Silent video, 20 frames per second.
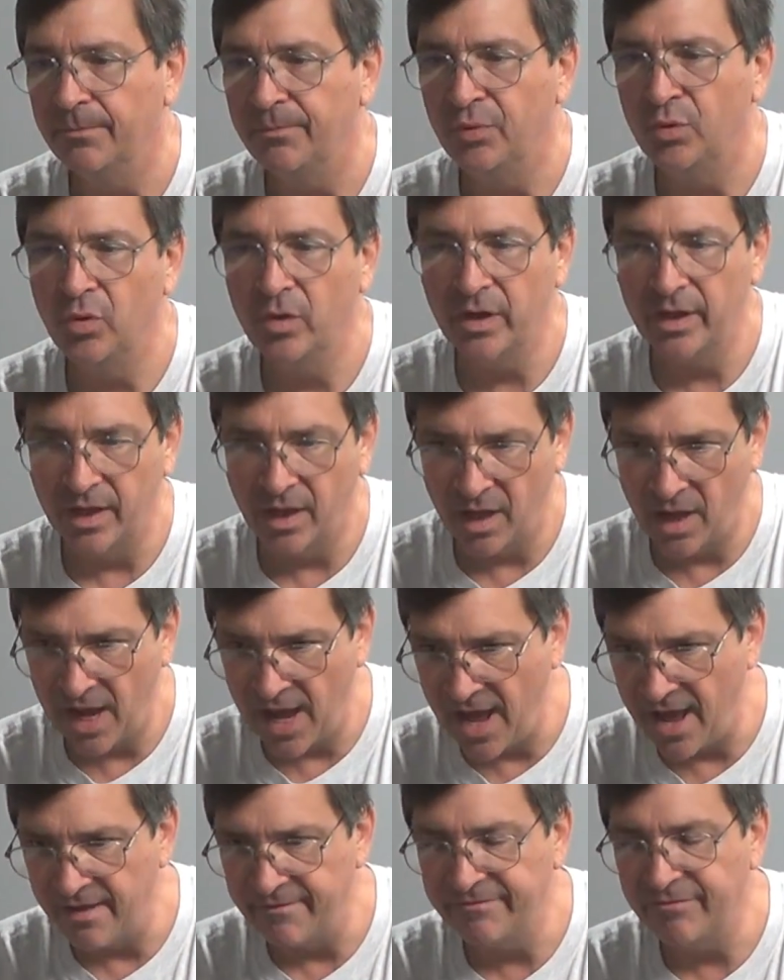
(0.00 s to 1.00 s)
put a
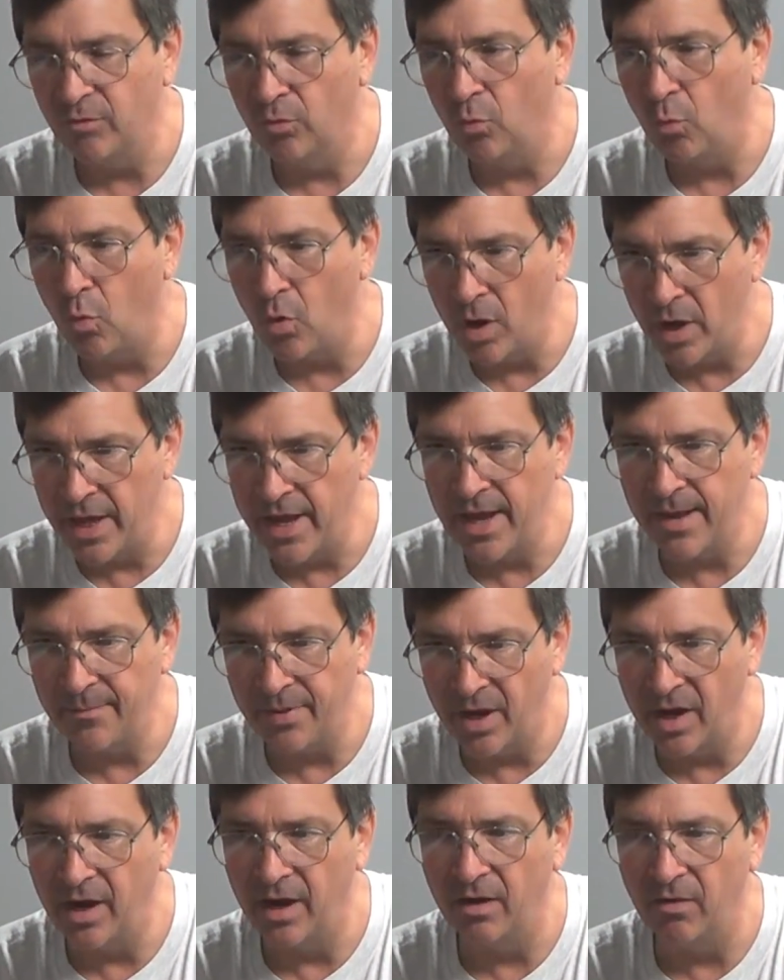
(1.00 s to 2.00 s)
1/2 or 1
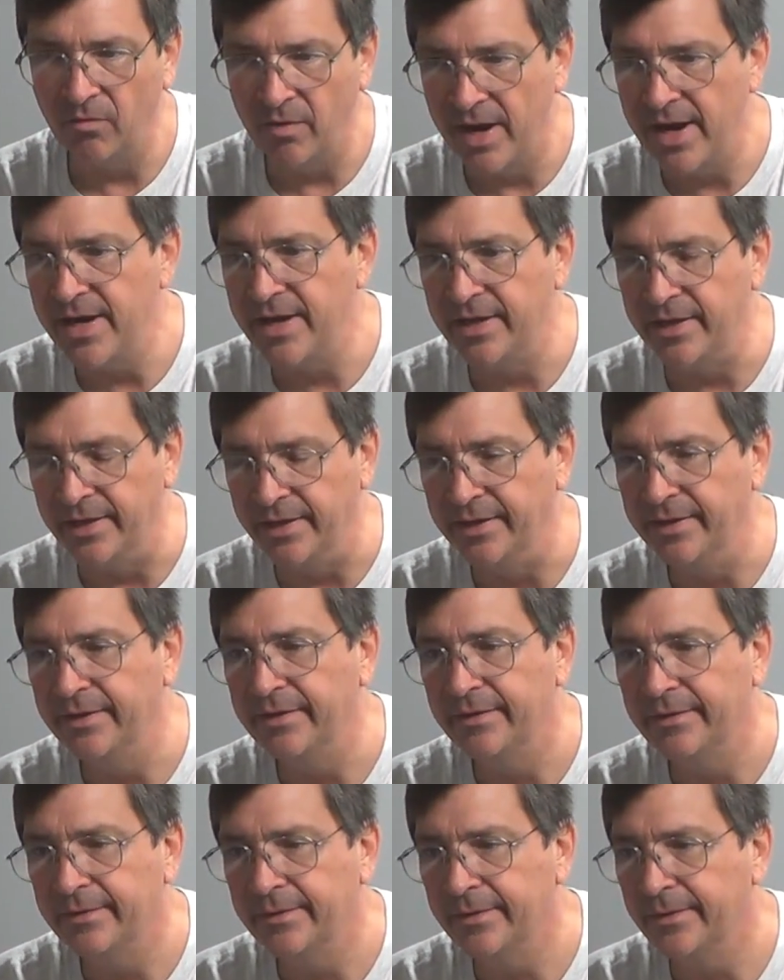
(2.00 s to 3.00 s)
amp higher rating in
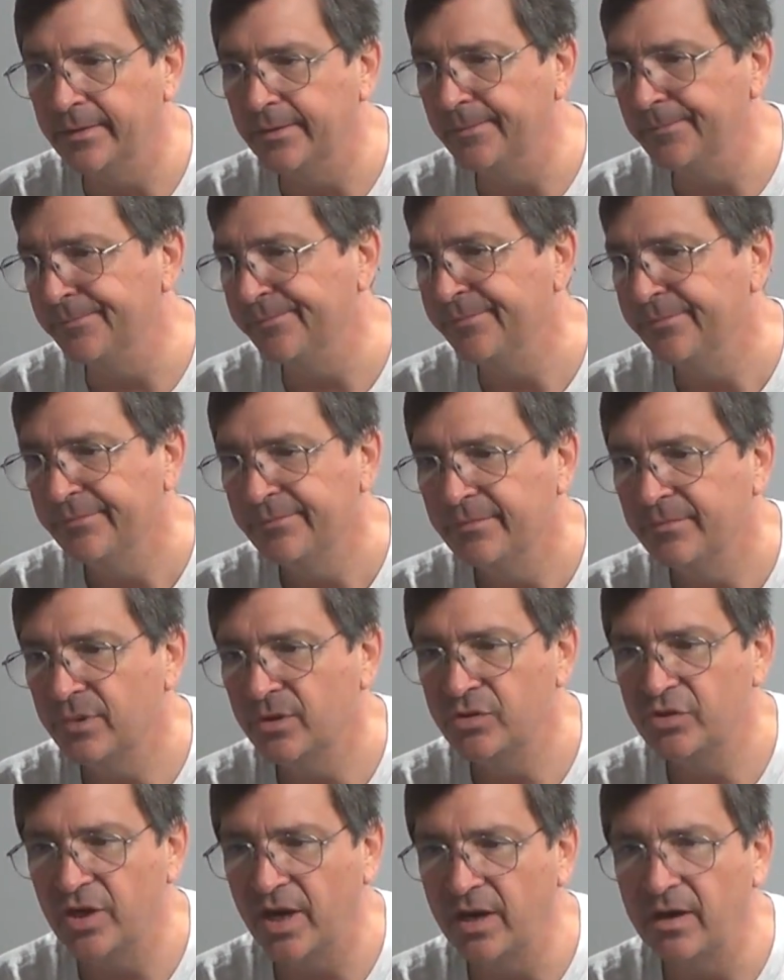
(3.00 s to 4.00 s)
it.
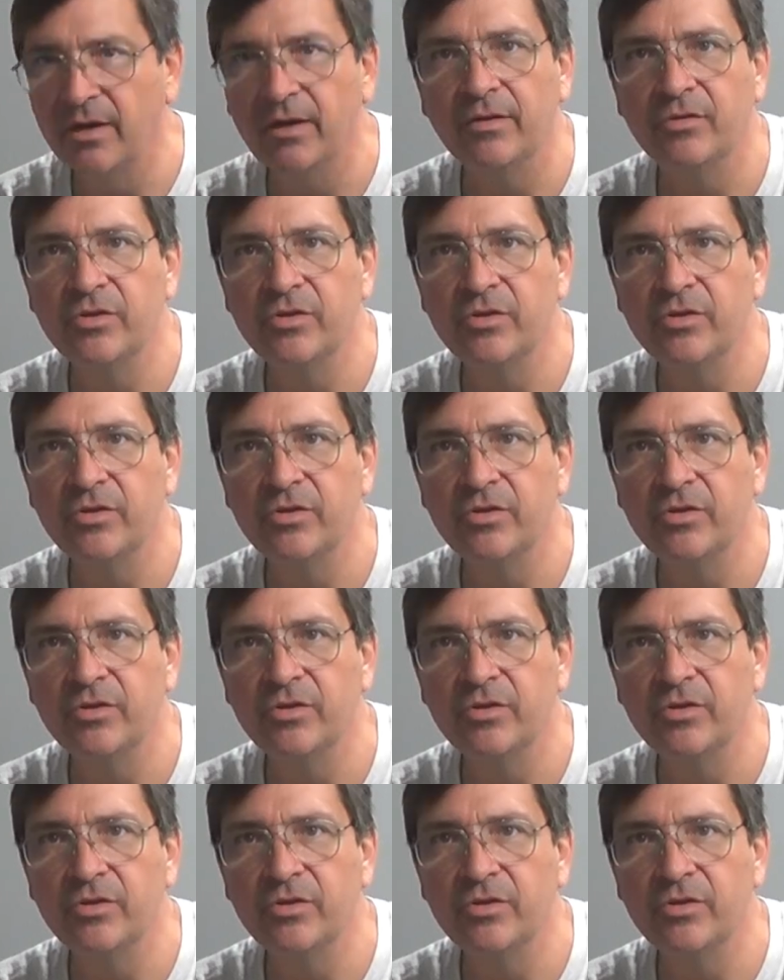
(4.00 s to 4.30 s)
But